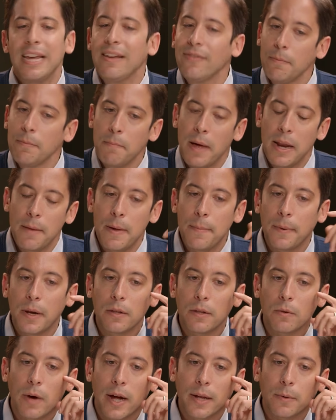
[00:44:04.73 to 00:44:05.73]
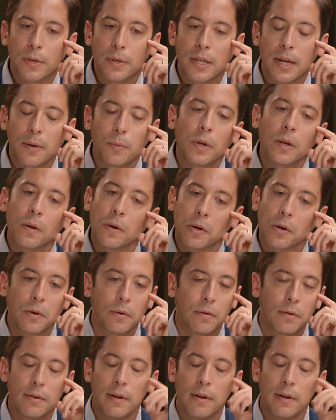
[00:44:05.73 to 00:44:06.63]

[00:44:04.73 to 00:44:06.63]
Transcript: even many people on the right will say, well, look,